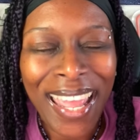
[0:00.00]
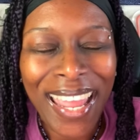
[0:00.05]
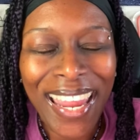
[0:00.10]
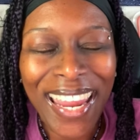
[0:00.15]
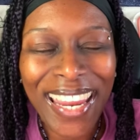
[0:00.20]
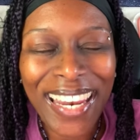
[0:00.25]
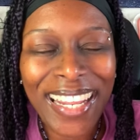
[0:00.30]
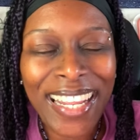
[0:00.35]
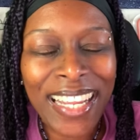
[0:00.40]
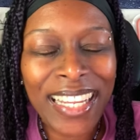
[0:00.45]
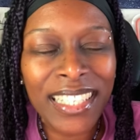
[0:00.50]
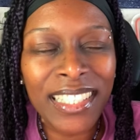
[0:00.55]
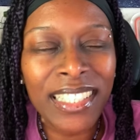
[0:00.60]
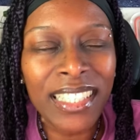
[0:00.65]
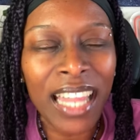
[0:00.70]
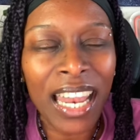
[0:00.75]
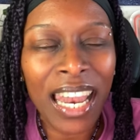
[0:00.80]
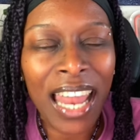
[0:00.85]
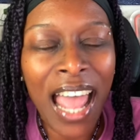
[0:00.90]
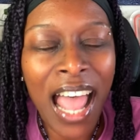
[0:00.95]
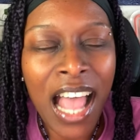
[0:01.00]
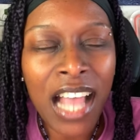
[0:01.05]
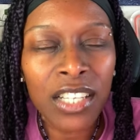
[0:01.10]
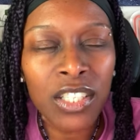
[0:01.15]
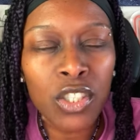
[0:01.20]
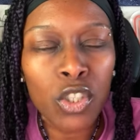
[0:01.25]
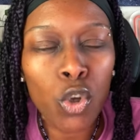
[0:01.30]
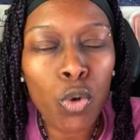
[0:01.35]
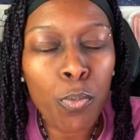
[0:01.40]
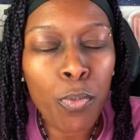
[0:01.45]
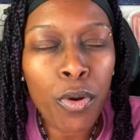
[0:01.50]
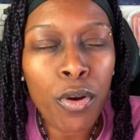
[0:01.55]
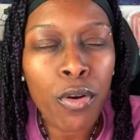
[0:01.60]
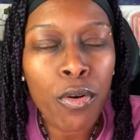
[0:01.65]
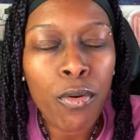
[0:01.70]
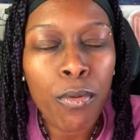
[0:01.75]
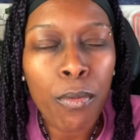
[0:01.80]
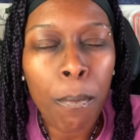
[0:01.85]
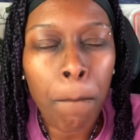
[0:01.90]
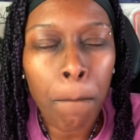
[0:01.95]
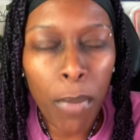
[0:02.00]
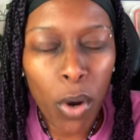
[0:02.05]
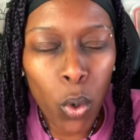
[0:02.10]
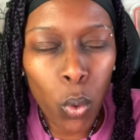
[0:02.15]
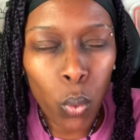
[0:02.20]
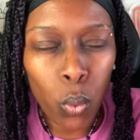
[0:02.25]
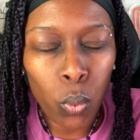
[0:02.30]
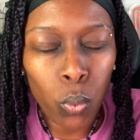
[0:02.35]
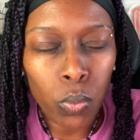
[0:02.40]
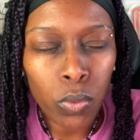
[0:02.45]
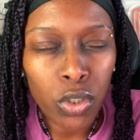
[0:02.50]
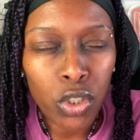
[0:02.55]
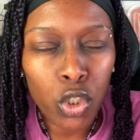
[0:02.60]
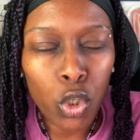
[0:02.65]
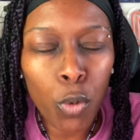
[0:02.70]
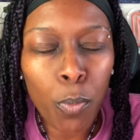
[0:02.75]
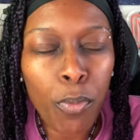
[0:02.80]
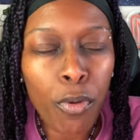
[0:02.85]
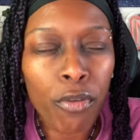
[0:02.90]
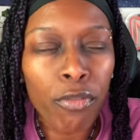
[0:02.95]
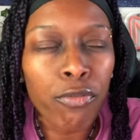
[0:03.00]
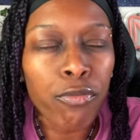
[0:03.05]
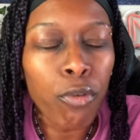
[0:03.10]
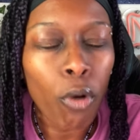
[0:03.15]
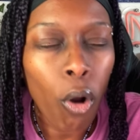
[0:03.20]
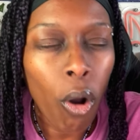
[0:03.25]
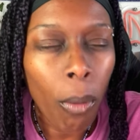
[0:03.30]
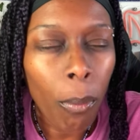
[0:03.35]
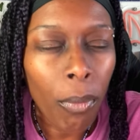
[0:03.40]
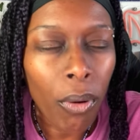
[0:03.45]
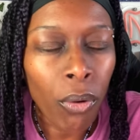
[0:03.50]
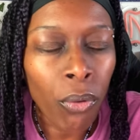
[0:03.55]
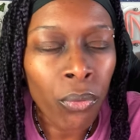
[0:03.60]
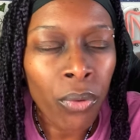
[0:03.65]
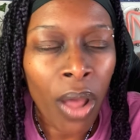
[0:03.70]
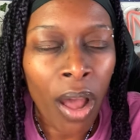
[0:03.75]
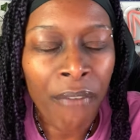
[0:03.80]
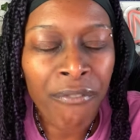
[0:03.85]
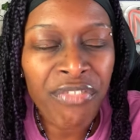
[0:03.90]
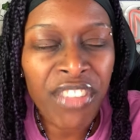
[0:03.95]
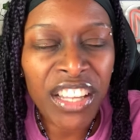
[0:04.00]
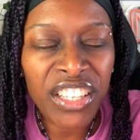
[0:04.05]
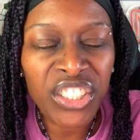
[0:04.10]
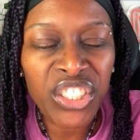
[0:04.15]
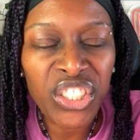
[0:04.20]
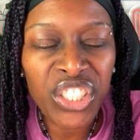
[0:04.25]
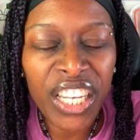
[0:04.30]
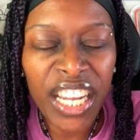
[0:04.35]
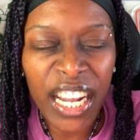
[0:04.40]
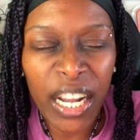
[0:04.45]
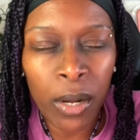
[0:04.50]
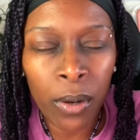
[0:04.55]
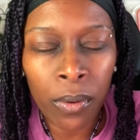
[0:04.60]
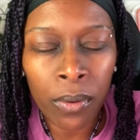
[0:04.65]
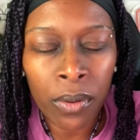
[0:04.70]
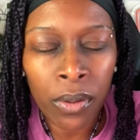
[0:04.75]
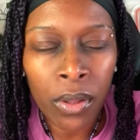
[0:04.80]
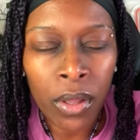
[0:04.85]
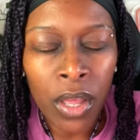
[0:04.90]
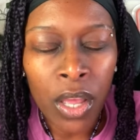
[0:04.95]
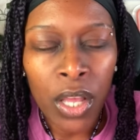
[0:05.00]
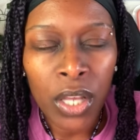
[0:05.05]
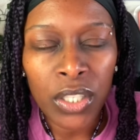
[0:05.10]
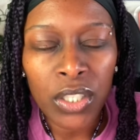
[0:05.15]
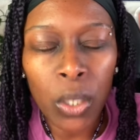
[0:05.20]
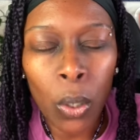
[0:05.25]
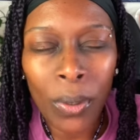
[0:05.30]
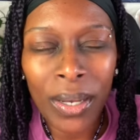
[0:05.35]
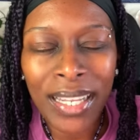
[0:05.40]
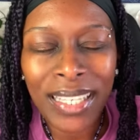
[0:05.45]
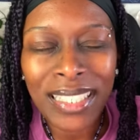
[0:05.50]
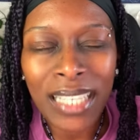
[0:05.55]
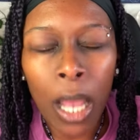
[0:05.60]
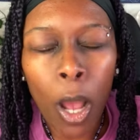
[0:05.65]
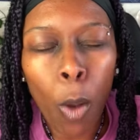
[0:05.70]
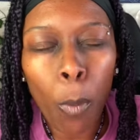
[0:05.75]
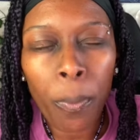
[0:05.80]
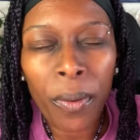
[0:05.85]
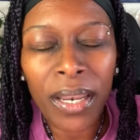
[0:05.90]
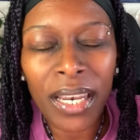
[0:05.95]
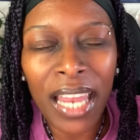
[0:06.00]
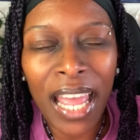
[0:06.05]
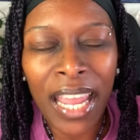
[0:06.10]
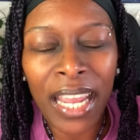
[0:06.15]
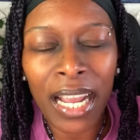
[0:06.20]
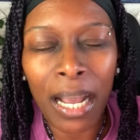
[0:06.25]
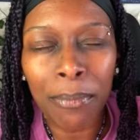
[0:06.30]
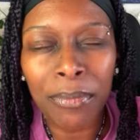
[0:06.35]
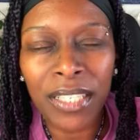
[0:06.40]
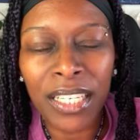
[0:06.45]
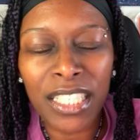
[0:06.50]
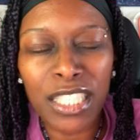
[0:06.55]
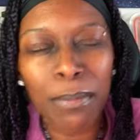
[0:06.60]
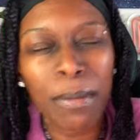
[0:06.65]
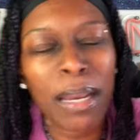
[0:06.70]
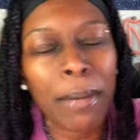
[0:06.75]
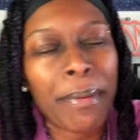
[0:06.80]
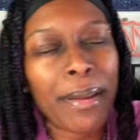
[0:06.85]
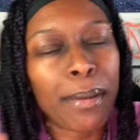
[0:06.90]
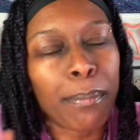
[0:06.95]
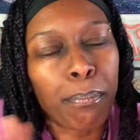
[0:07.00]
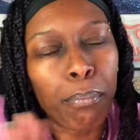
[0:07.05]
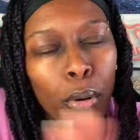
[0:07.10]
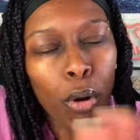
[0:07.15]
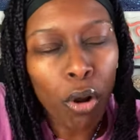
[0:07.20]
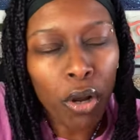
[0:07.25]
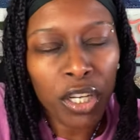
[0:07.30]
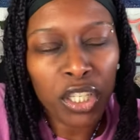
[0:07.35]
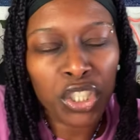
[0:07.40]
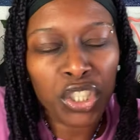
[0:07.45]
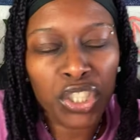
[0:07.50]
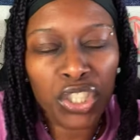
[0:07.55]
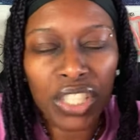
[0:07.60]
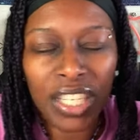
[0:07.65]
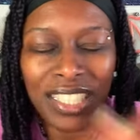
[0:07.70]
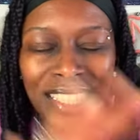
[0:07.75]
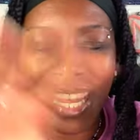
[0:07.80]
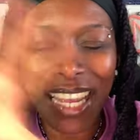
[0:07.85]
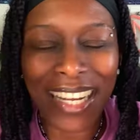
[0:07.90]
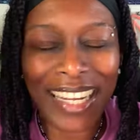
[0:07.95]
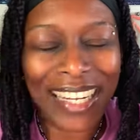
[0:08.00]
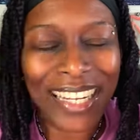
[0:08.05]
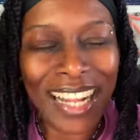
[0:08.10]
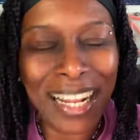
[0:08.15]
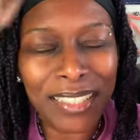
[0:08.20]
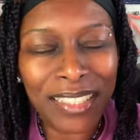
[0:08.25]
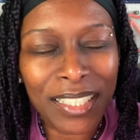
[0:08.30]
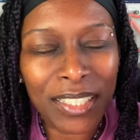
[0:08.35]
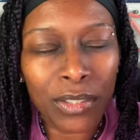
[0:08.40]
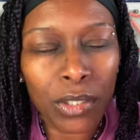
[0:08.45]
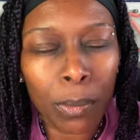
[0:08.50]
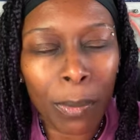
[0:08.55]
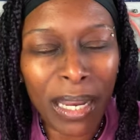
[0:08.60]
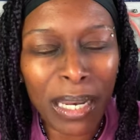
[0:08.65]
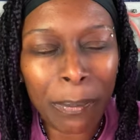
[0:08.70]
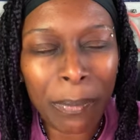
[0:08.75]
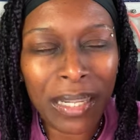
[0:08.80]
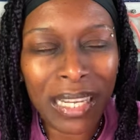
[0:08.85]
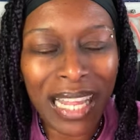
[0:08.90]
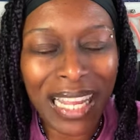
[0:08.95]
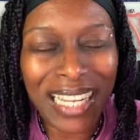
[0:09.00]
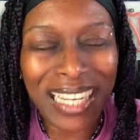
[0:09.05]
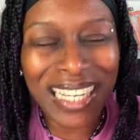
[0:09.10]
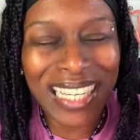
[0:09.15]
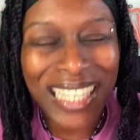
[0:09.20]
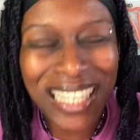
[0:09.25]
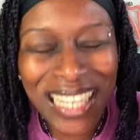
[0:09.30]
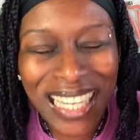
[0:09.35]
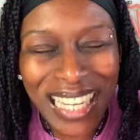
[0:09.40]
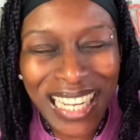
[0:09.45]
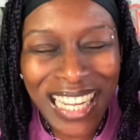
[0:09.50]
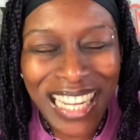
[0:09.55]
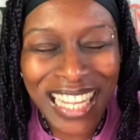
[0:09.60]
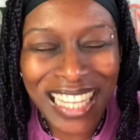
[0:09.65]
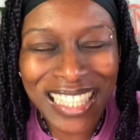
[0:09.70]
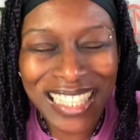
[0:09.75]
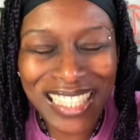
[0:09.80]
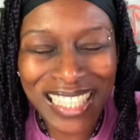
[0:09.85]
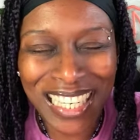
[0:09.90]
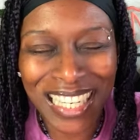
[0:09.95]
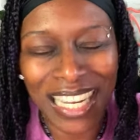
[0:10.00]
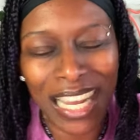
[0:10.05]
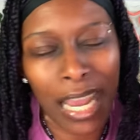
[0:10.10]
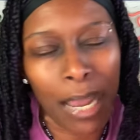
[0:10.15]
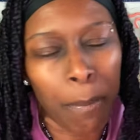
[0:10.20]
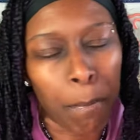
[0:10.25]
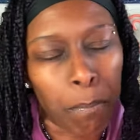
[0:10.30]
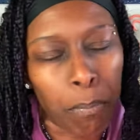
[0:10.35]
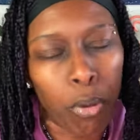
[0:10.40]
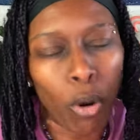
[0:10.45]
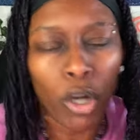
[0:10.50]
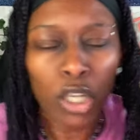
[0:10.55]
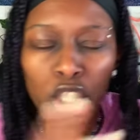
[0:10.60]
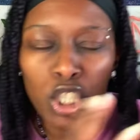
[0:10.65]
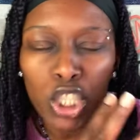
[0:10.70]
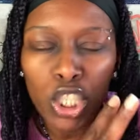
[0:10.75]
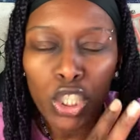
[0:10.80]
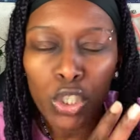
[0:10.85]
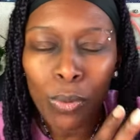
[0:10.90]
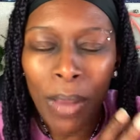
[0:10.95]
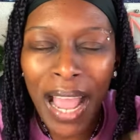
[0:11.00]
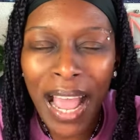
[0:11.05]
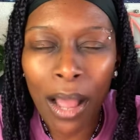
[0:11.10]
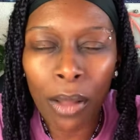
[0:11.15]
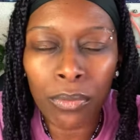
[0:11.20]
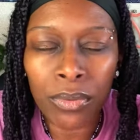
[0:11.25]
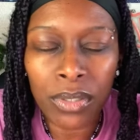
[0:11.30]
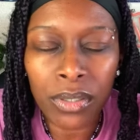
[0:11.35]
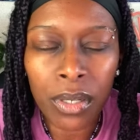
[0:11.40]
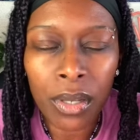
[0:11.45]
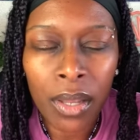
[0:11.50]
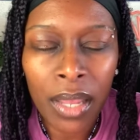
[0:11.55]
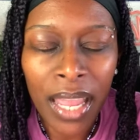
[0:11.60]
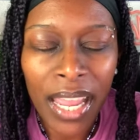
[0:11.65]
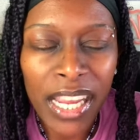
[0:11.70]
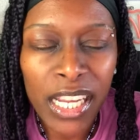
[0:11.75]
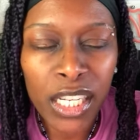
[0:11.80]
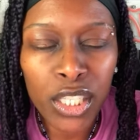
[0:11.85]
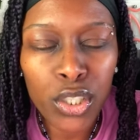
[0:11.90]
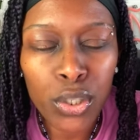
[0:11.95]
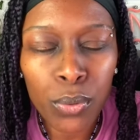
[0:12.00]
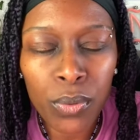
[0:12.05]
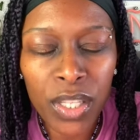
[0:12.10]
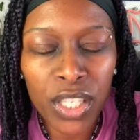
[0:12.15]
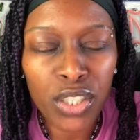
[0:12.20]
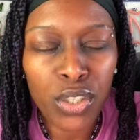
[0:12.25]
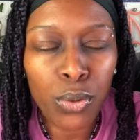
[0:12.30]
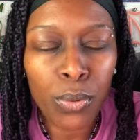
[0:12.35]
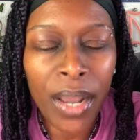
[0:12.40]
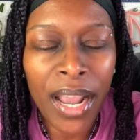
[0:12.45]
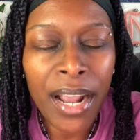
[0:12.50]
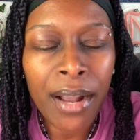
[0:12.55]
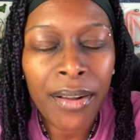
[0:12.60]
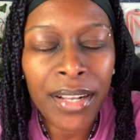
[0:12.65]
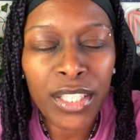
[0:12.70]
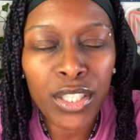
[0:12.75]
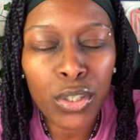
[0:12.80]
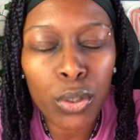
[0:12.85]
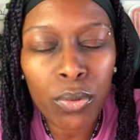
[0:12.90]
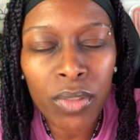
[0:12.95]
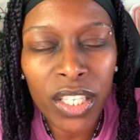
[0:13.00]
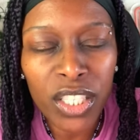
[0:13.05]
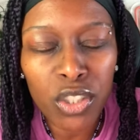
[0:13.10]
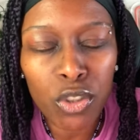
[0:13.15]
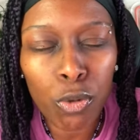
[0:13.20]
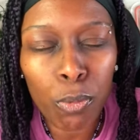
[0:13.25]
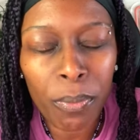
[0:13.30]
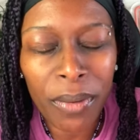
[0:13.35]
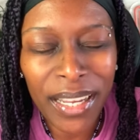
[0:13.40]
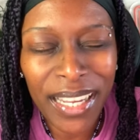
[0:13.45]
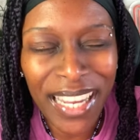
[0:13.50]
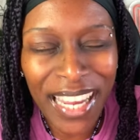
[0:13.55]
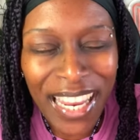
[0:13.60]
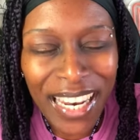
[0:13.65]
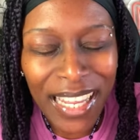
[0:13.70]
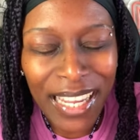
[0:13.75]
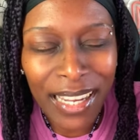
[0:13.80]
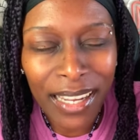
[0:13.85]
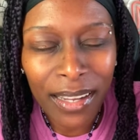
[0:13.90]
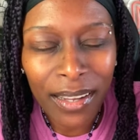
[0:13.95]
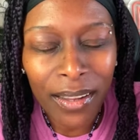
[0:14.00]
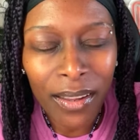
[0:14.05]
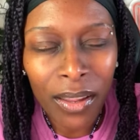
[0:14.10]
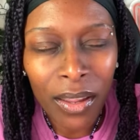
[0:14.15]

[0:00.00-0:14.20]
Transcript: It is the last super moon, super full moon of this year. So it is helping like I'm seeing somebody being pushed. It's like I'm seeing somebody being like cleansing and pushing you out into this new era, into this new beginning.